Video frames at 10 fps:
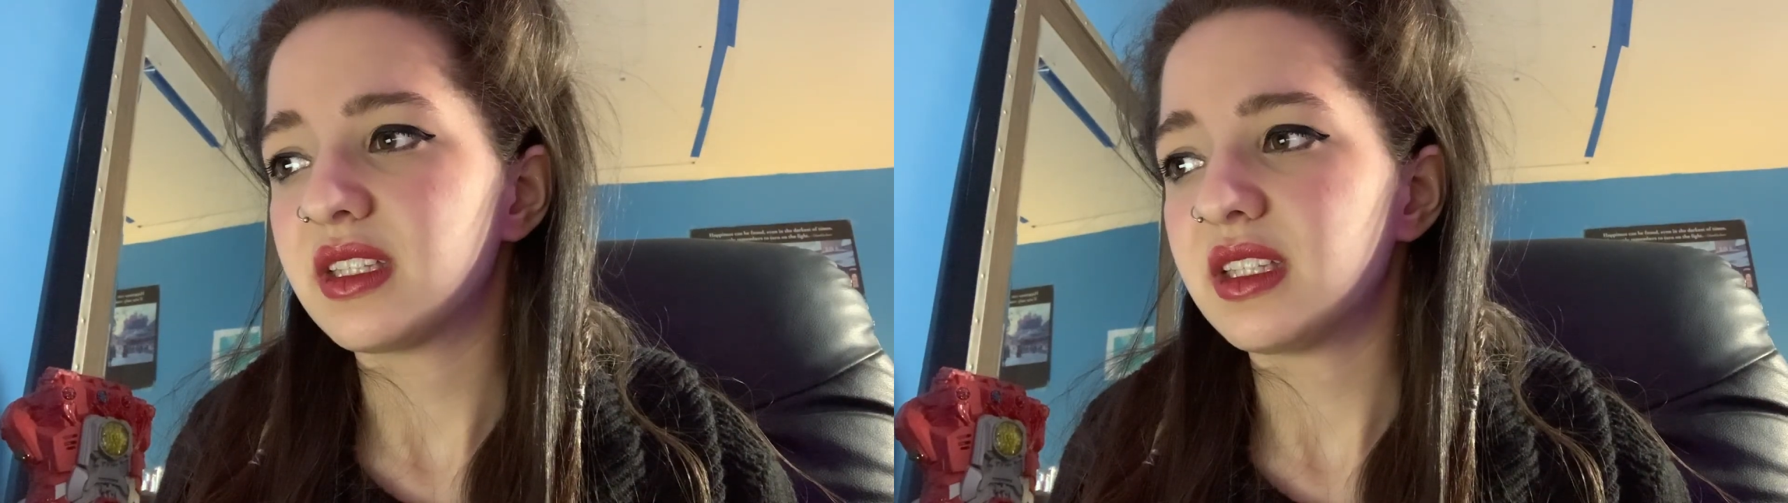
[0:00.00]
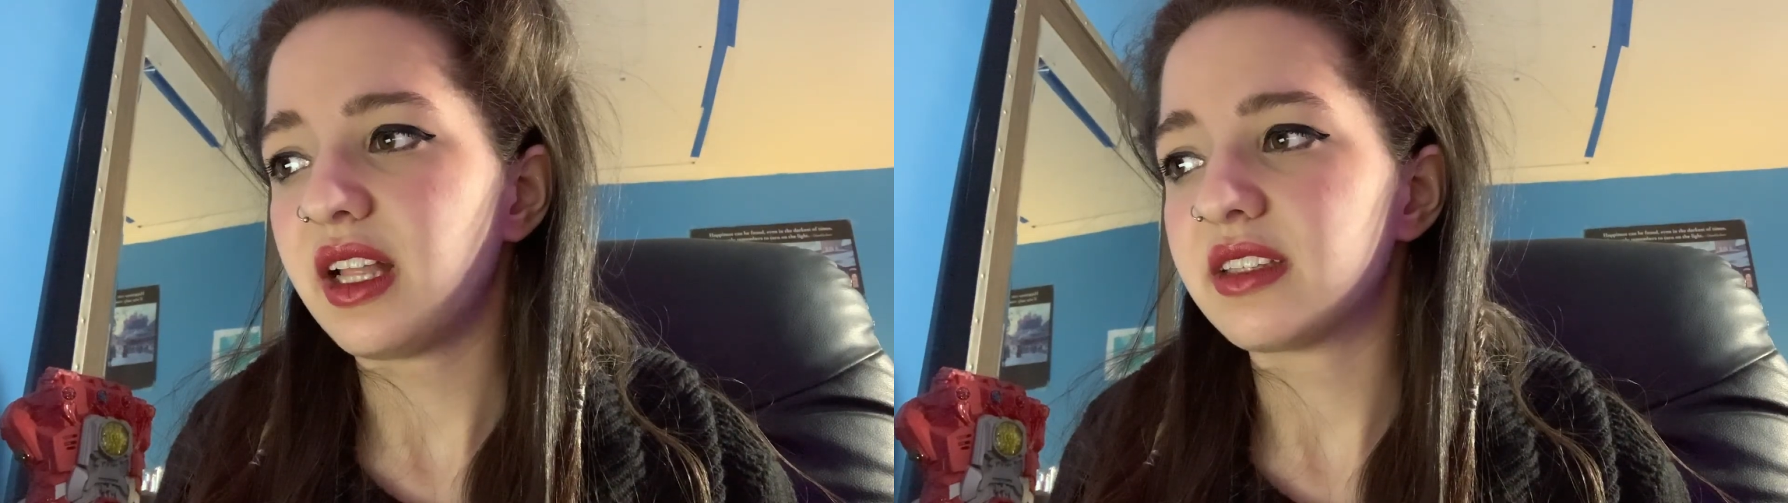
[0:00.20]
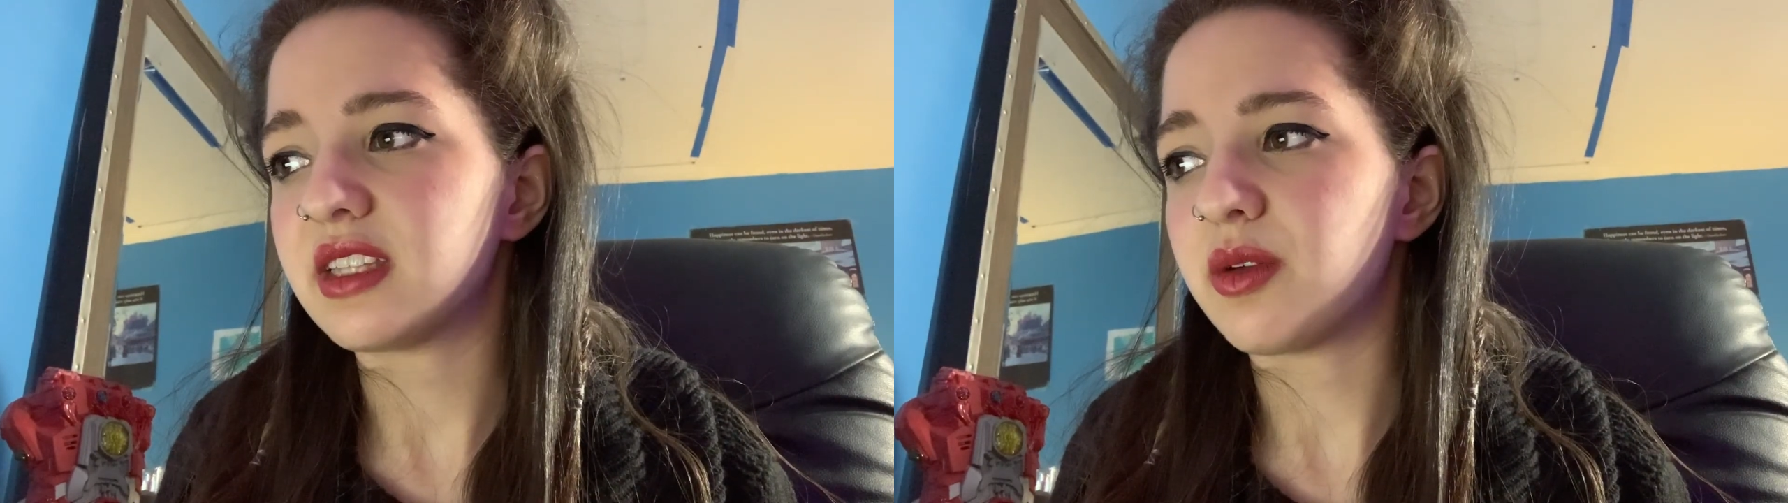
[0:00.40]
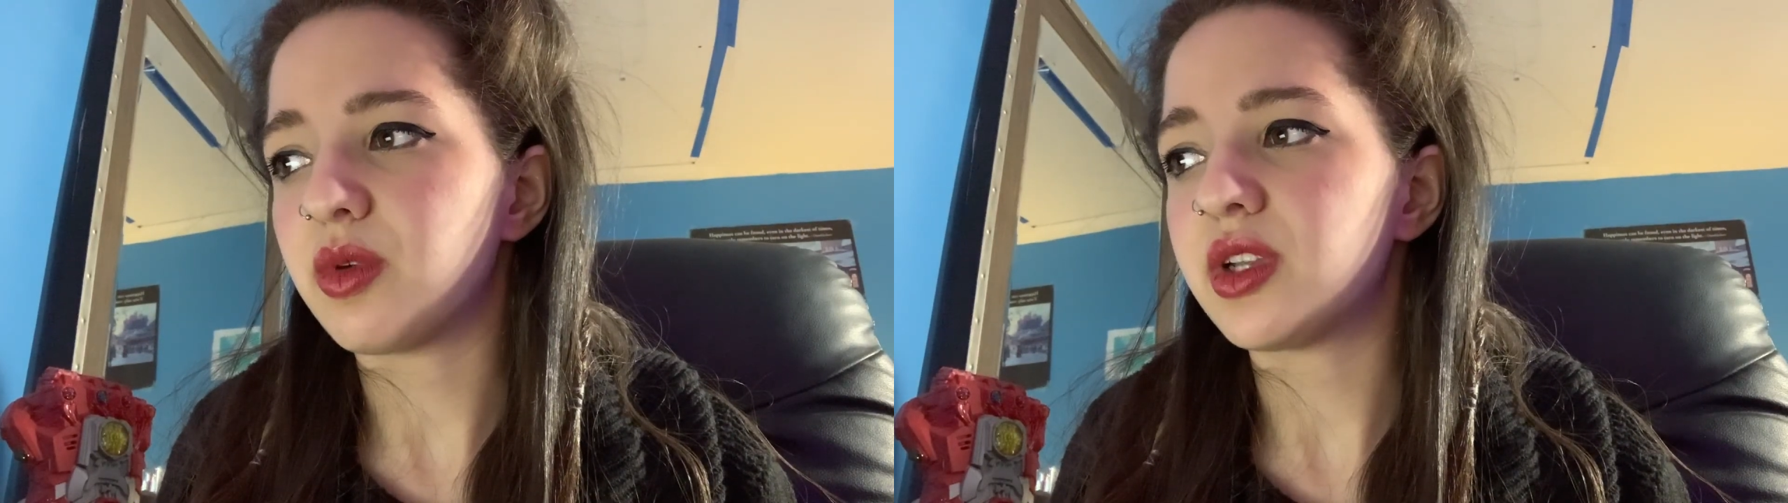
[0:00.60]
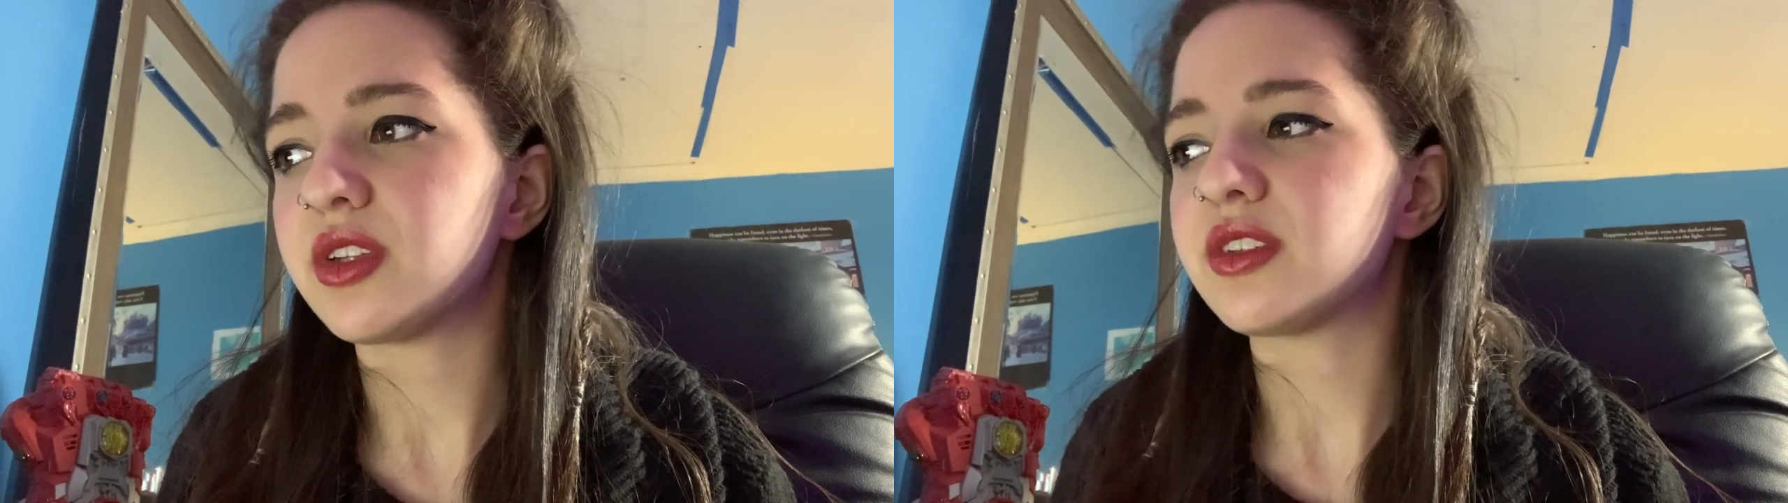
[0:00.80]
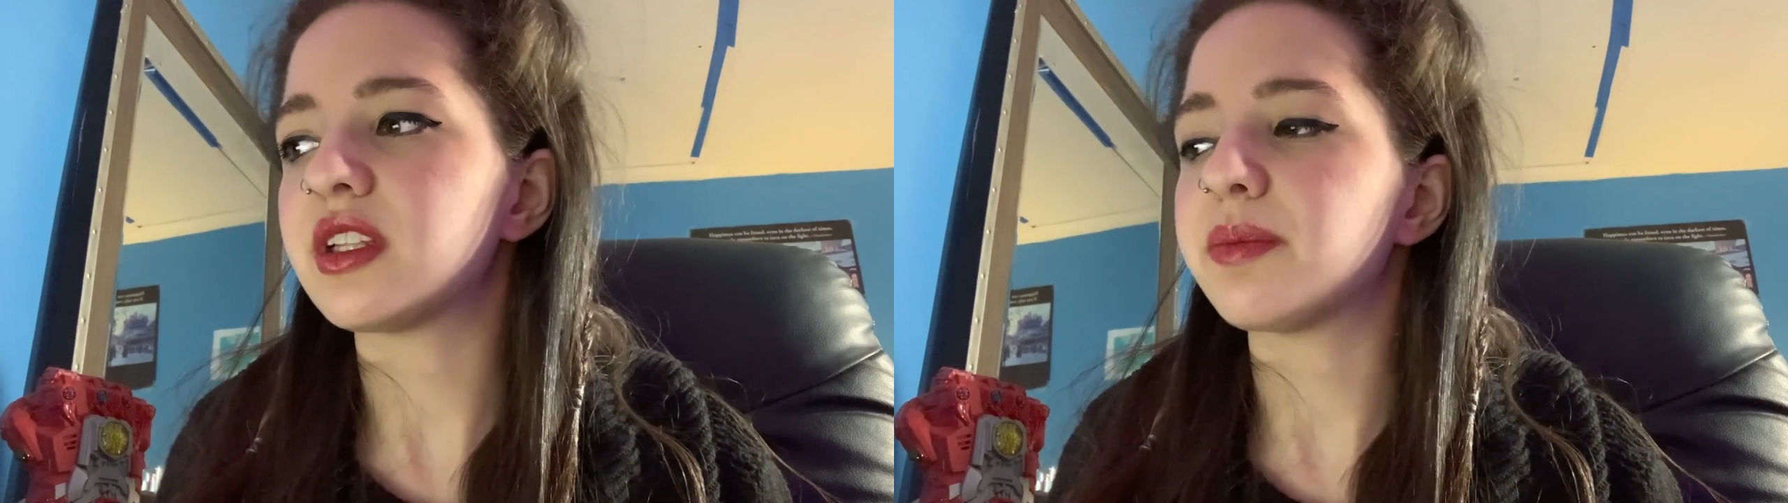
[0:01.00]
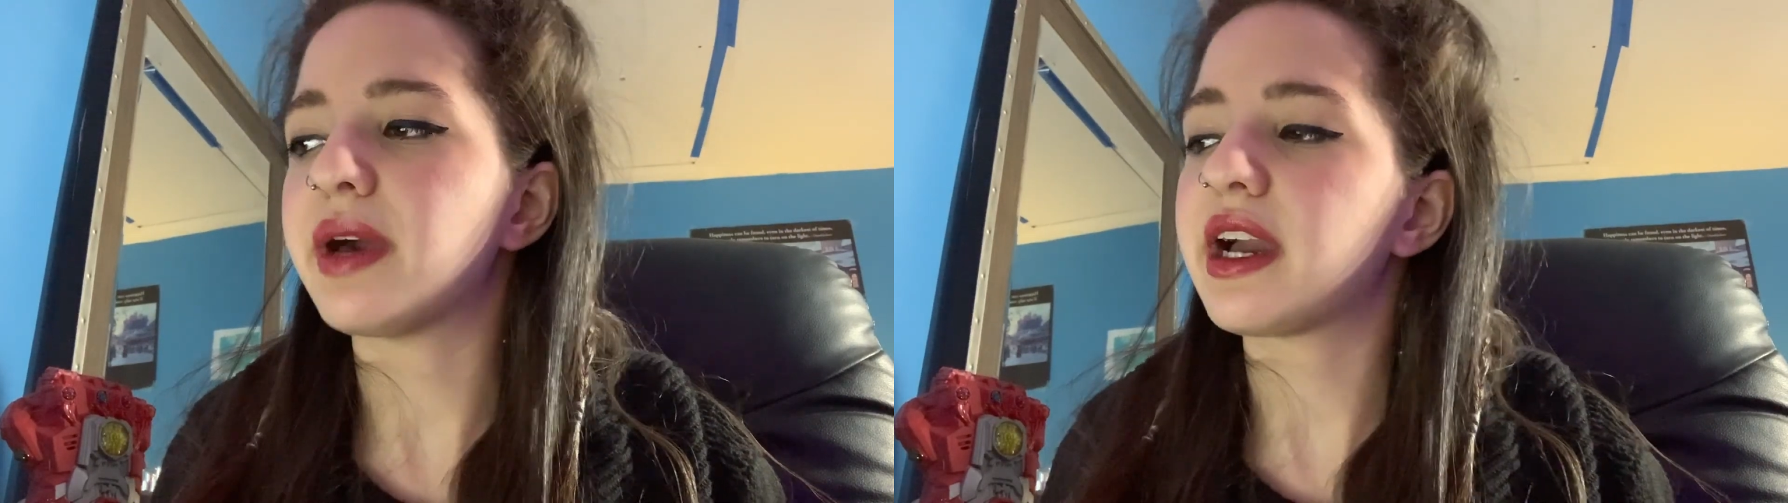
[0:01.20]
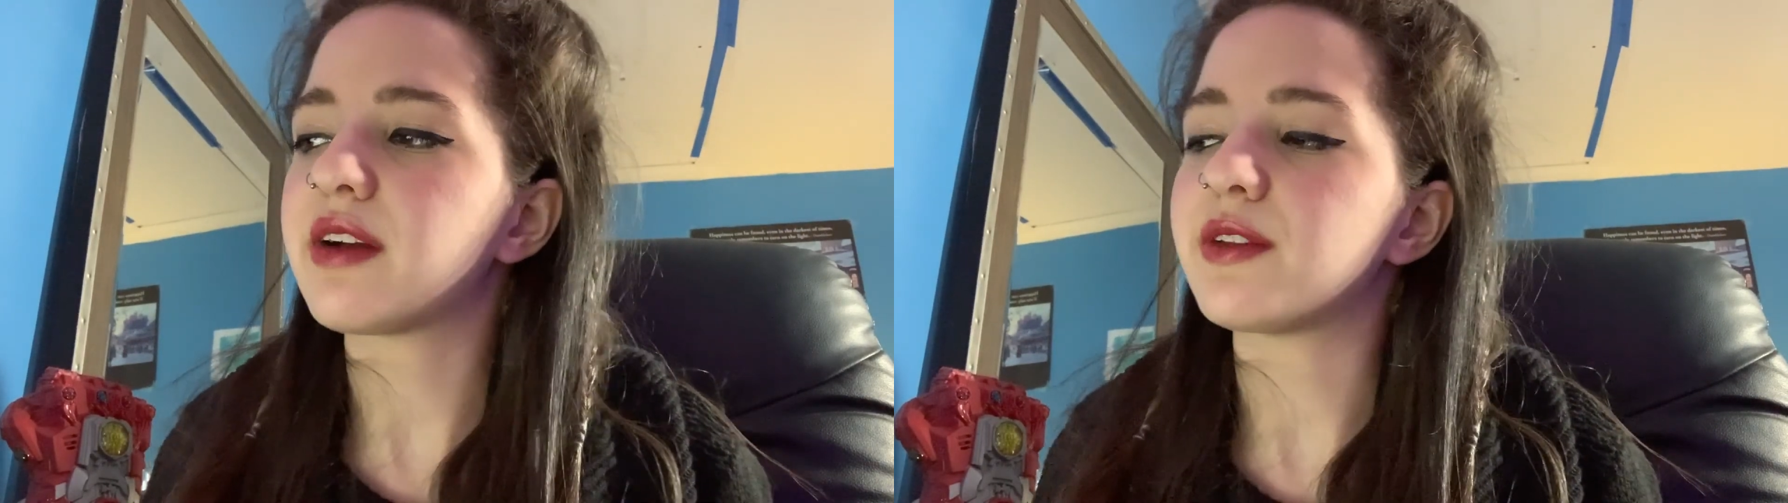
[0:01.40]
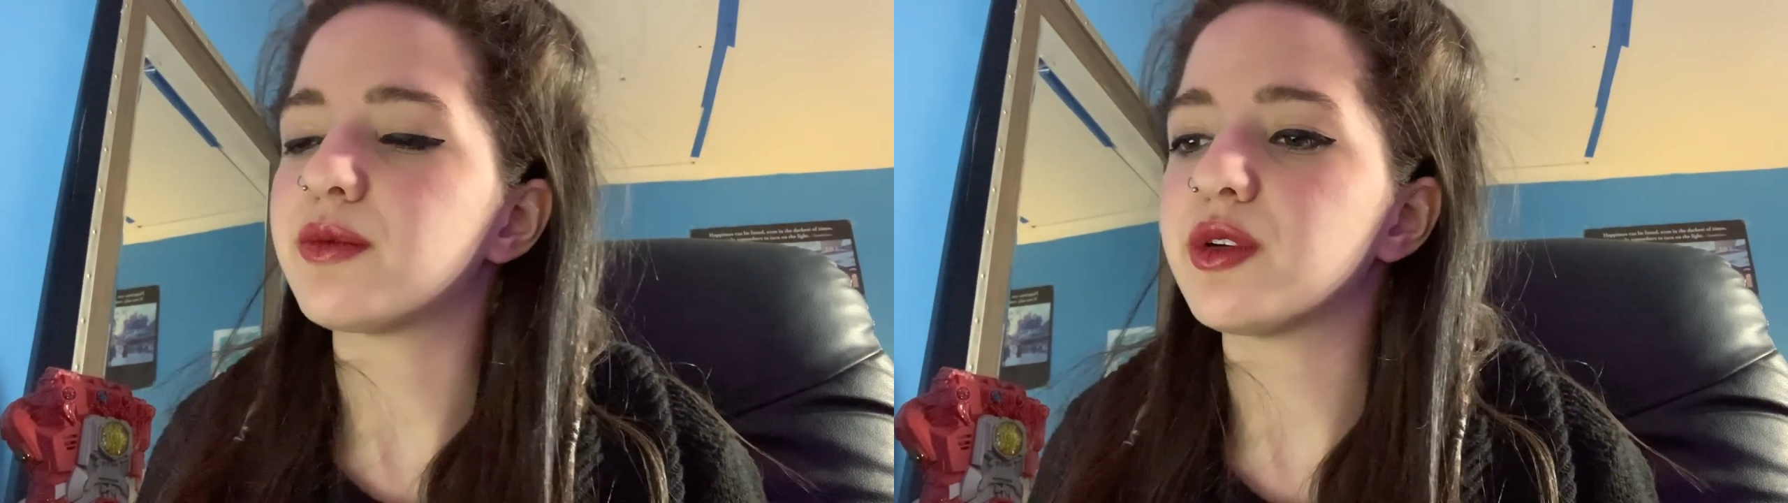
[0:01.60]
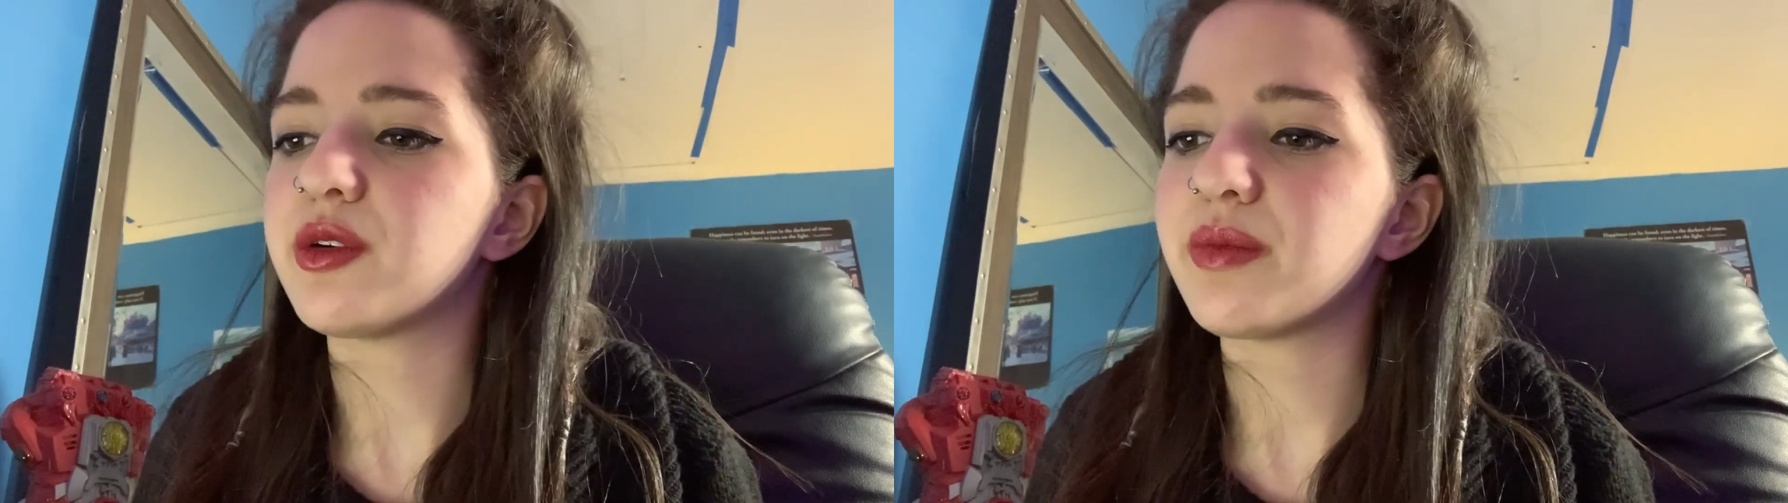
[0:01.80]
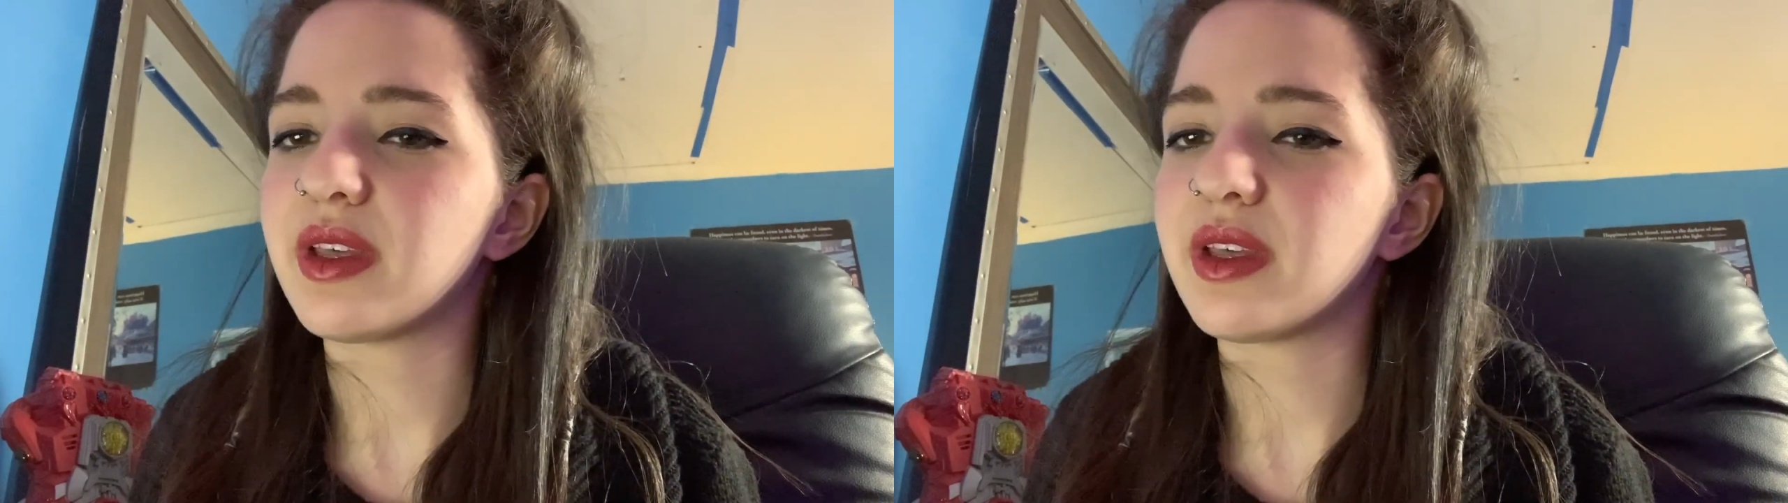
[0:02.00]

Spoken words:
As they wandered to the back of the room,